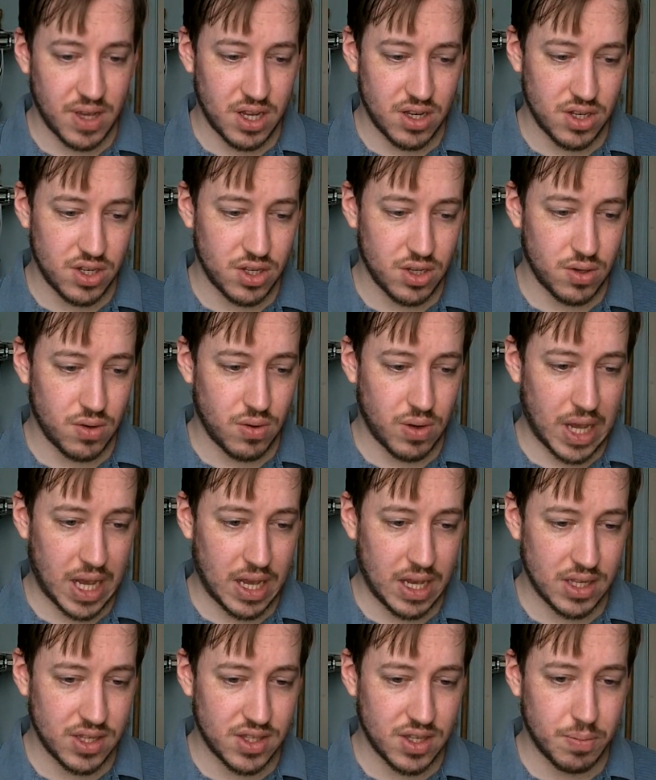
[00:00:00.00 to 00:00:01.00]
into
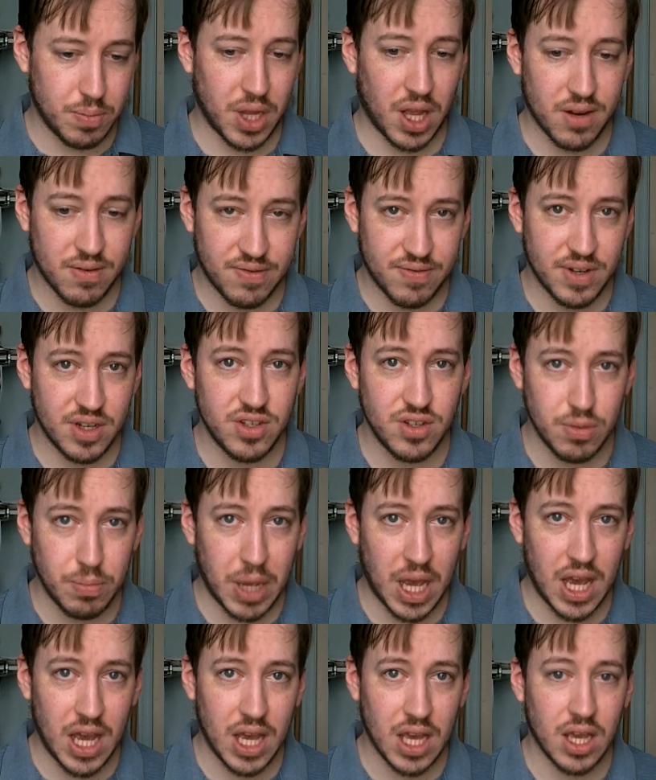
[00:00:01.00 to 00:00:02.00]
a Ziploc freezer
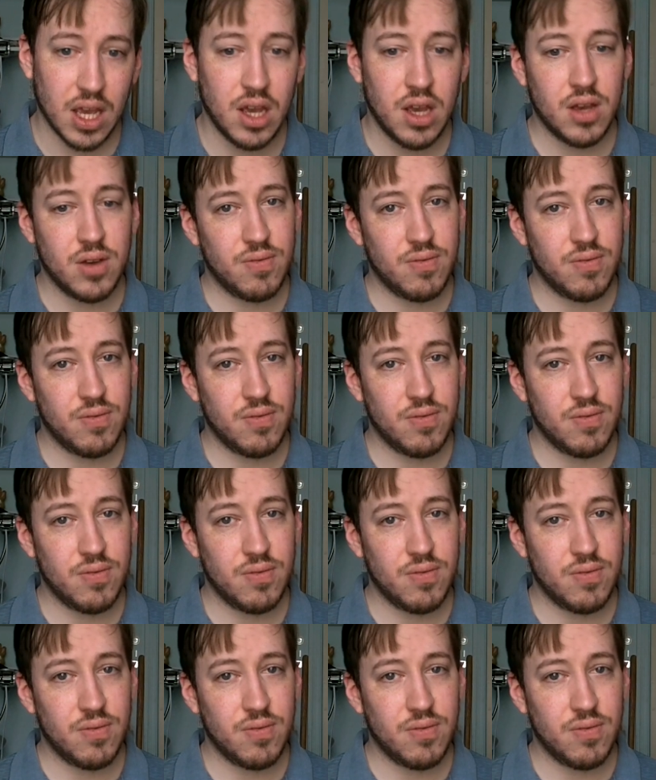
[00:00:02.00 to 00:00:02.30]
bag,